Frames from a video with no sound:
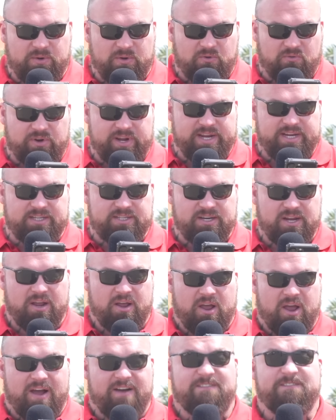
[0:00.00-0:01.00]
degrees,
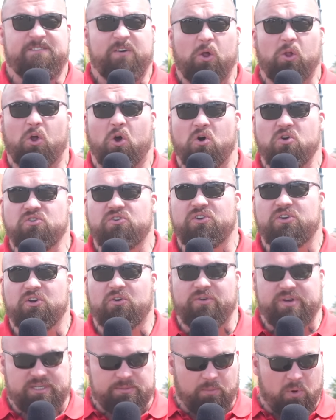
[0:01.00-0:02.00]
a full 100
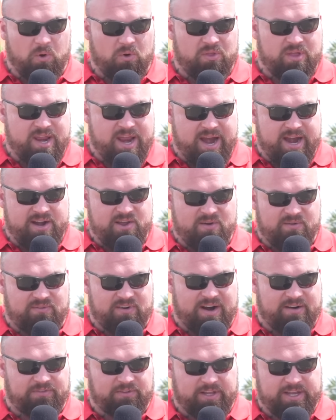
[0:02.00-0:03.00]
degrees more than any other
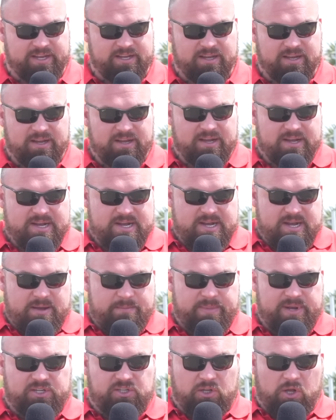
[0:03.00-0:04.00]
athlete.
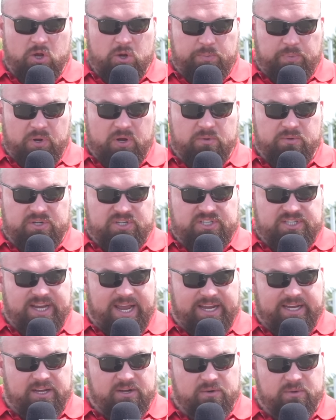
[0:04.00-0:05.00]
Mitchell Hooper was
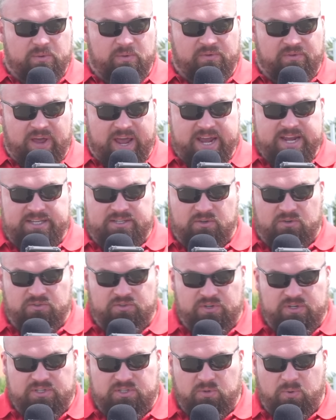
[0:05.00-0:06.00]
second with
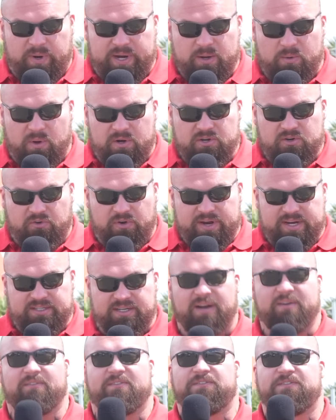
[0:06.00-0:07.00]
821 degrees,
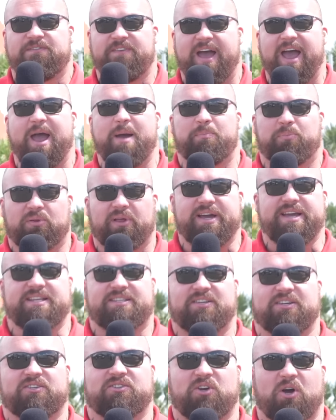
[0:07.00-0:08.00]
and fair play
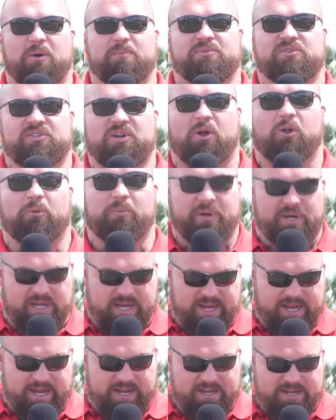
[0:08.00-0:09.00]
to Tom Stoltman
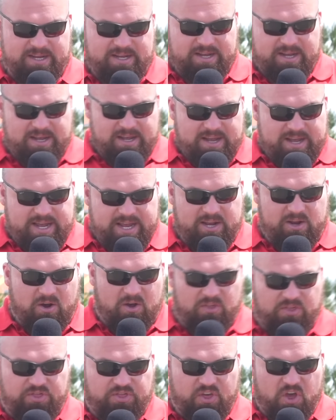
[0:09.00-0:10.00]
here. He
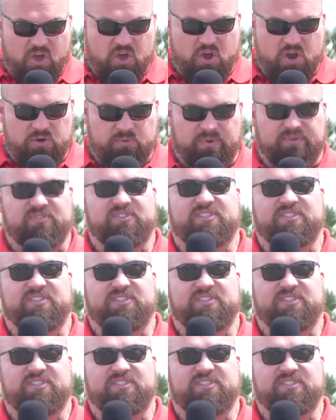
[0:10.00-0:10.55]
got third with